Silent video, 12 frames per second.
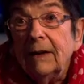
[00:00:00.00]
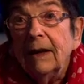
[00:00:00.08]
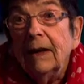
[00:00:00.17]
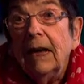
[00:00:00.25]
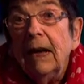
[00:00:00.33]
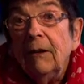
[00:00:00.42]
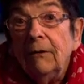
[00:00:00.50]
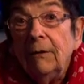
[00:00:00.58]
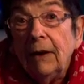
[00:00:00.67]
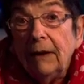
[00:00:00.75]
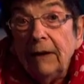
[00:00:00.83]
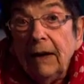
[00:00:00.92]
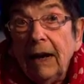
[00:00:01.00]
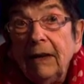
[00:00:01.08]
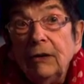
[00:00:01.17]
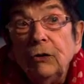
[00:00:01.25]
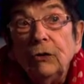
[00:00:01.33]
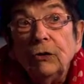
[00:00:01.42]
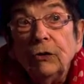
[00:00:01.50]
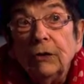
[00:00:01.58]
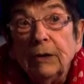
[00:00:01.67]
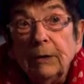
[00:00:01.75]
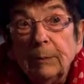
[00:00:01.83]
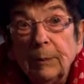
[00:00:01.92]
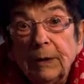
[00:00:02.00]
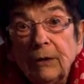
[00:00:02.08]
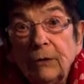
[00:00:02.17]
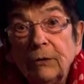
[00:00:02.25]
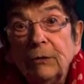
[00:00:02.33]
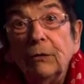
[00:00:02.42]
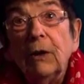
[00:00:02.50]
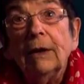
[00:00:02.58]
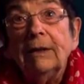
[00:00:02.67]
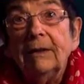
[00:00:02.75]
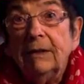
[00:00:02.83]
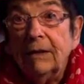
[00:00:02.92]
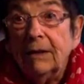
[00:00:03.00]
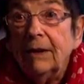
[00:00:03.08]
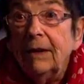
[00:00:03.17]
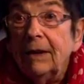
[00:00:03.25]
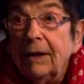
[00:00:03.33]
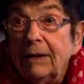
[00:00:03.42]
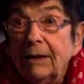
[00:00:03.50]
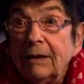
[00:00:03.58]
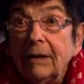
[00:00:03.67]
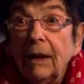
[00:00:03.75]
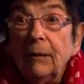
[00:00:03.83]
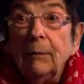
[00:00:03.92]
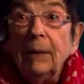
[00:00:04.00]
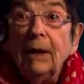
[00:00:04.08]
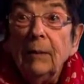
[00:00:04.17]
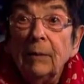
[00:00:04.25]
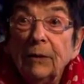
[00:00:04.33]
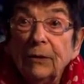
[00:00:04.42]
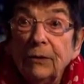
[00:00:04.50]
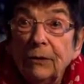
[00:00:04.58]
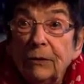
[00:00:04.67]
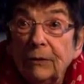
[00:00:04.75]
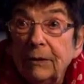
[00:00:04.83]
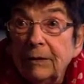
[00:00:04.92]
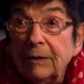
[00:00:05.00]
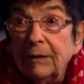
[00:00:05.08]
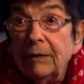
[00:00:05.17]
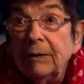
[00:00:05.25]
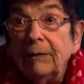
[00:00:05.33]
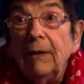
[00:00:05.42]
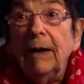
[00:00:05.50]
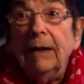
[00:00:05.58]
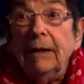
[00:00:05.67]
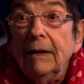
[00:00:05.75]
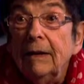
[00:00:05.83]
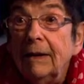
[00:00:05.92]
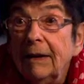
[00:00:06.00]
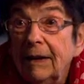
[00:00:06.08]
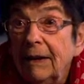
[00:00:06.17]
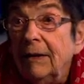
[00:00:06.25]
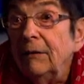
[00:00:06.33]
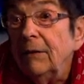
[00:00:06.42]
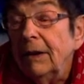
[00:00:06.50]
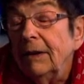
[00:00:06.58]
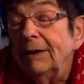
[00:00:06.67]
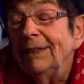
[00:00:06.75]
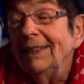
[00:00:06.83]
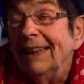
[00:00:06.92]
like very ancient bits of writing that I've been able to find in various